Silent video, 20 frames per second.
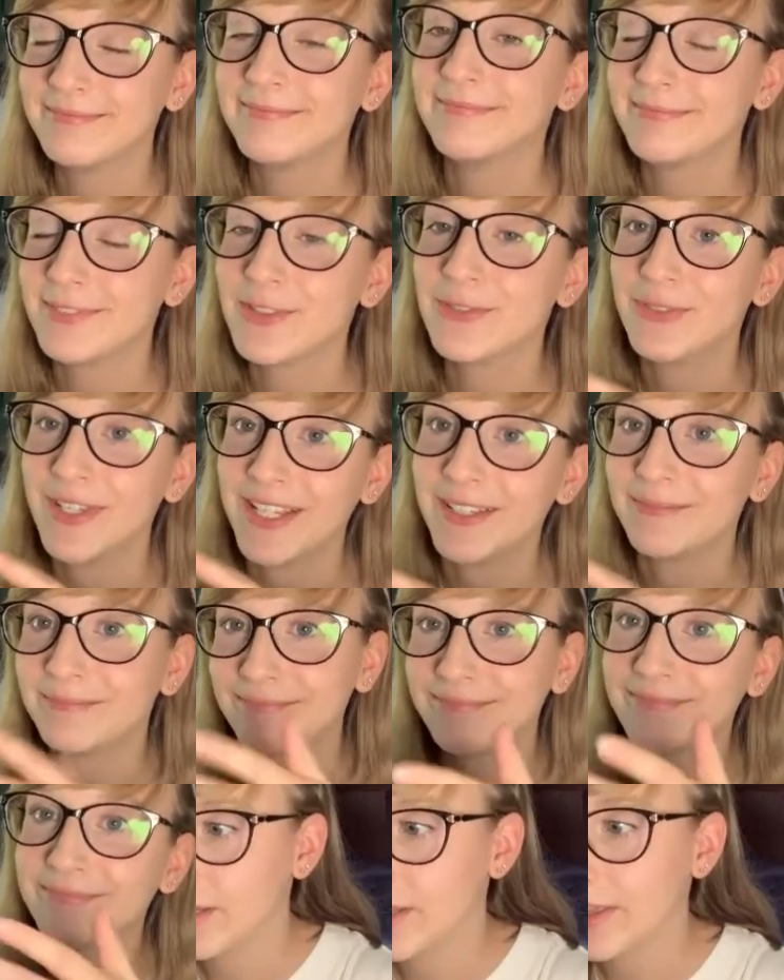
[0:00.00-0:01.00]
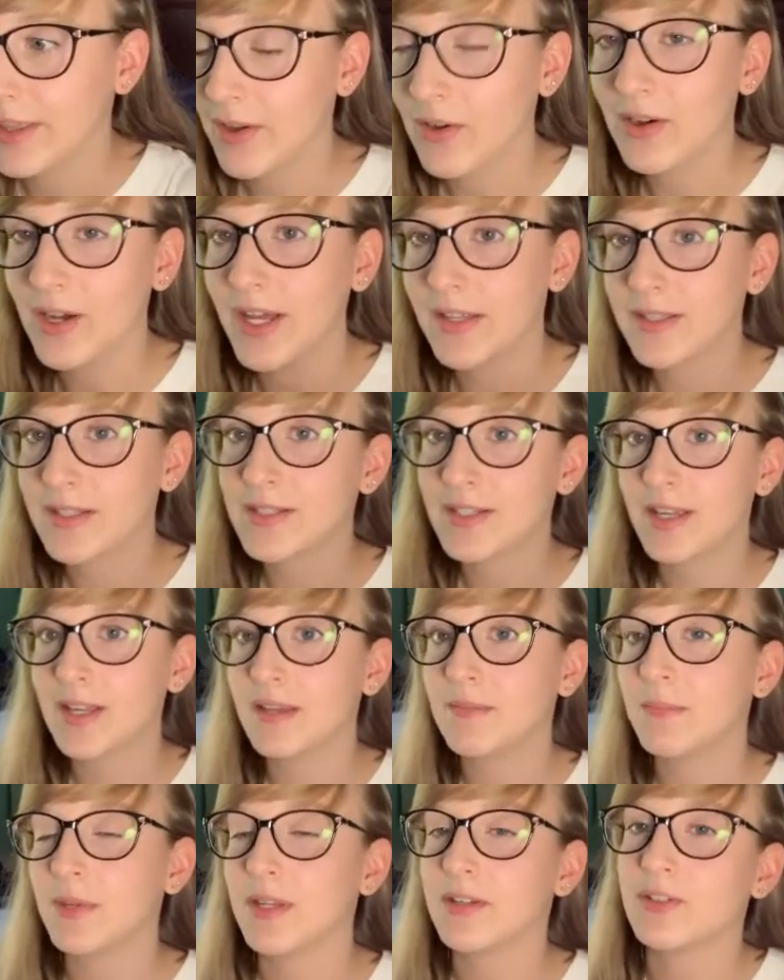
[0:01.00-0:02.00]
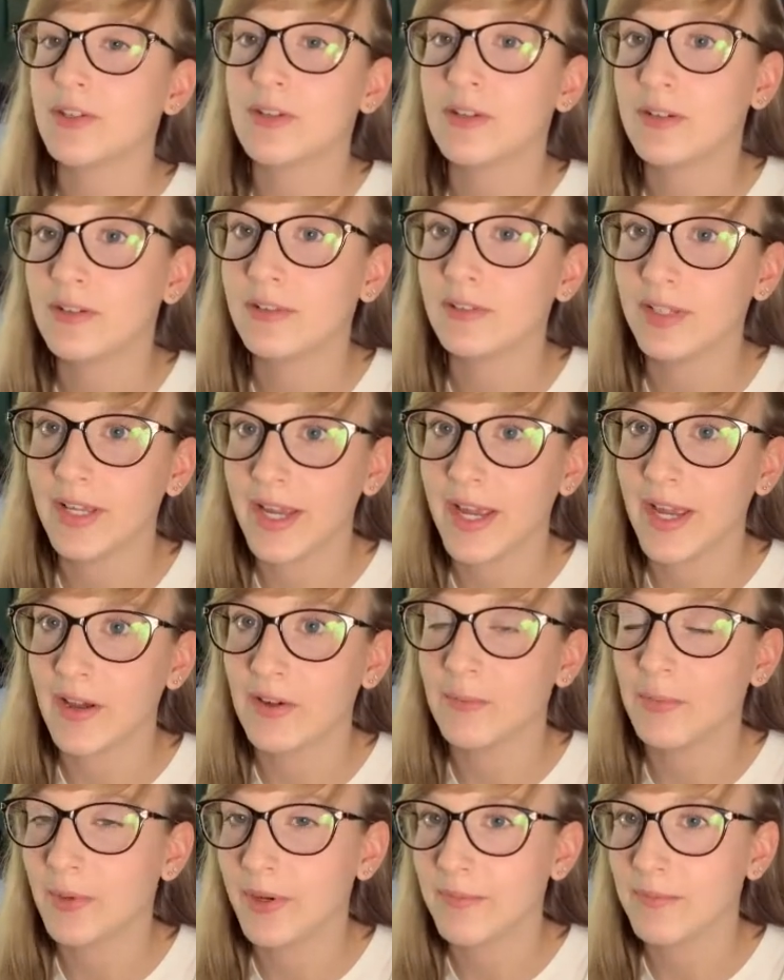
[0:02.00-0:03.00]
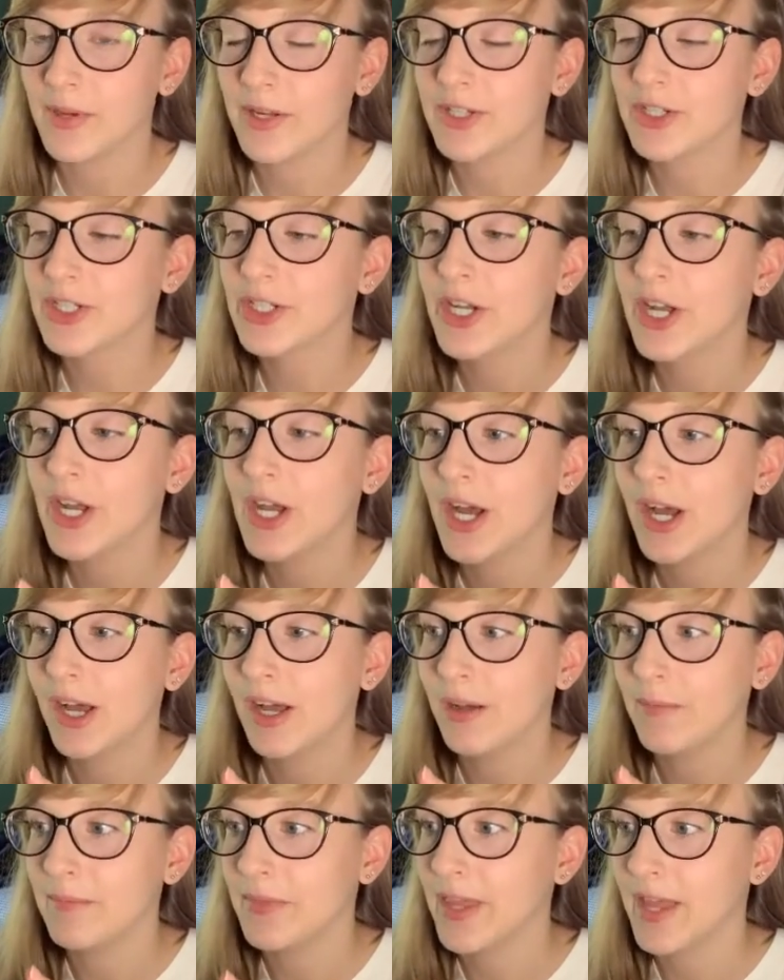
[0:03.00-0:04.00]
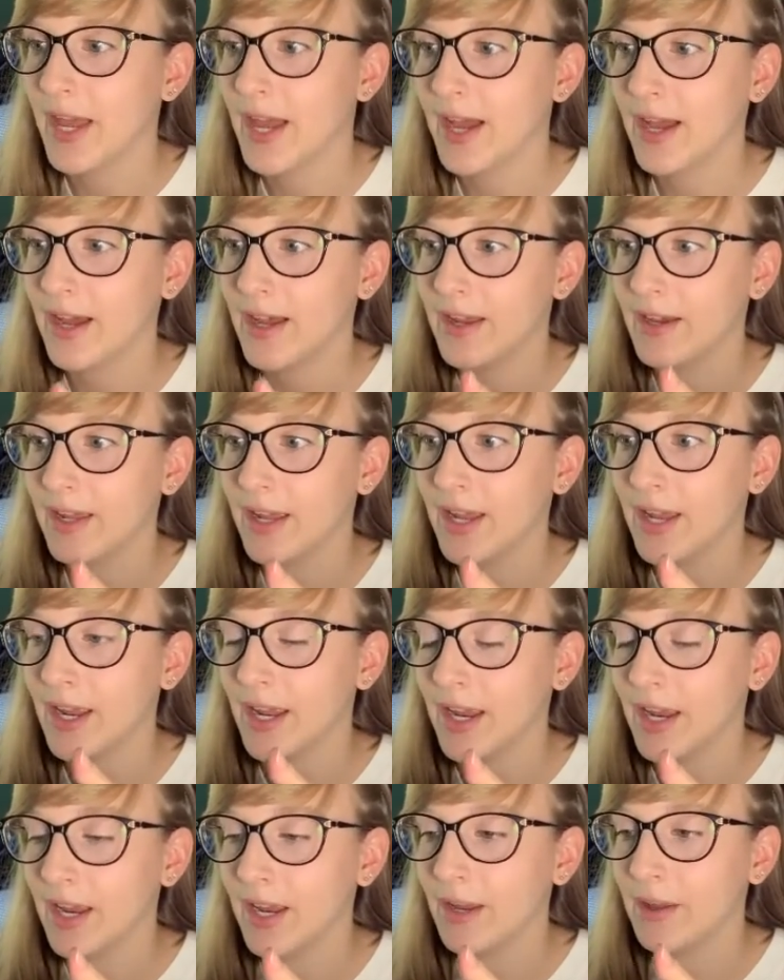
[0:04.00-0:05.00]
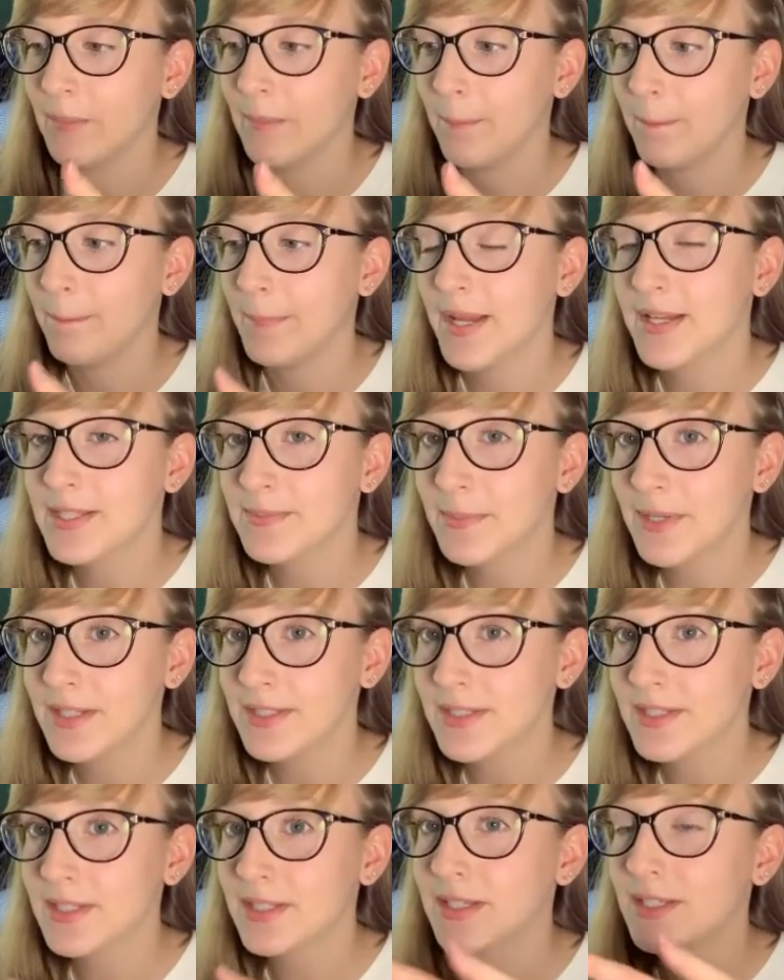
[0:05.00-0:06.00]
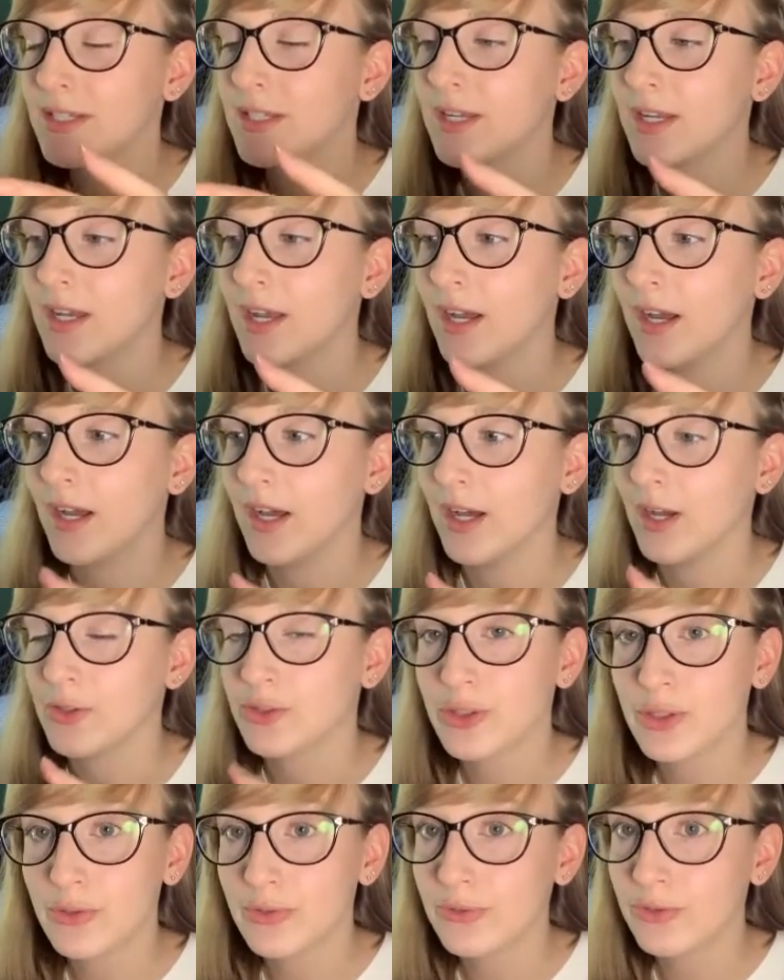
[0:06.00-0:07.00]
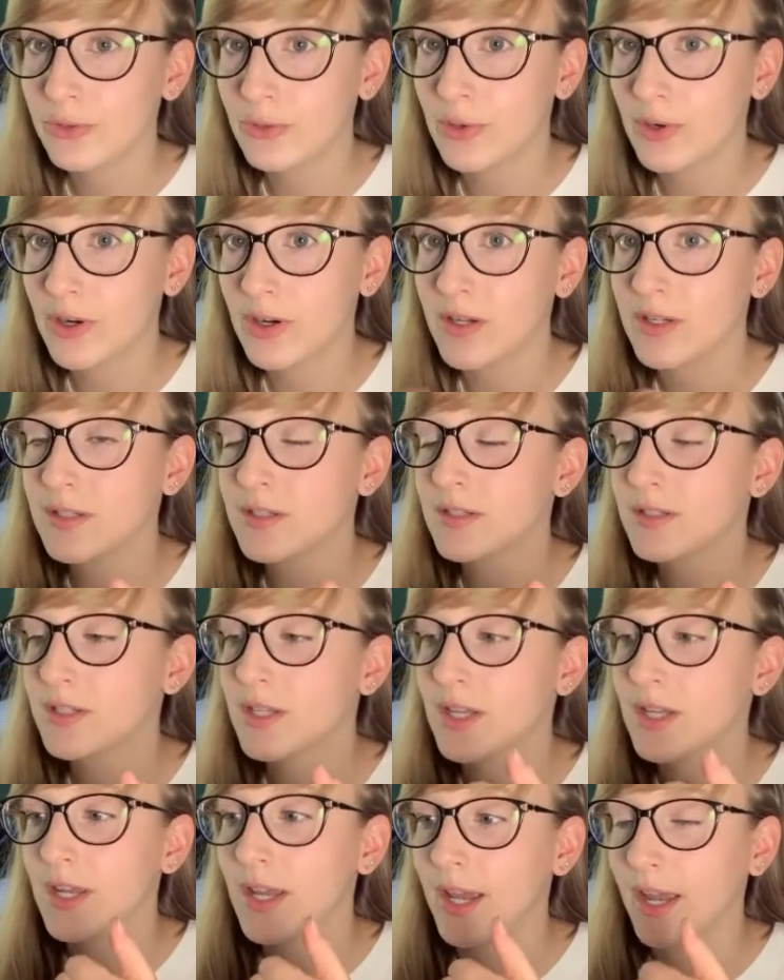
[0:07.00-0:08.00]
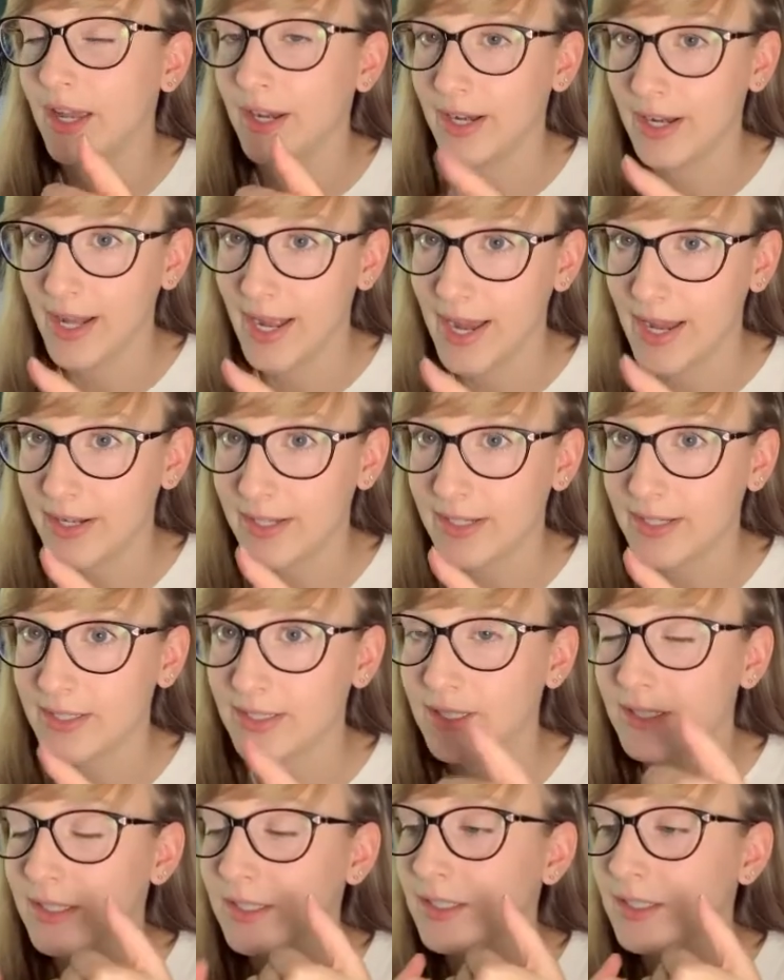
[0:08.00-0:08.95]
it's feet. They all had the same internal layout, pretty much. They had a basement, 2 floors, and an attic.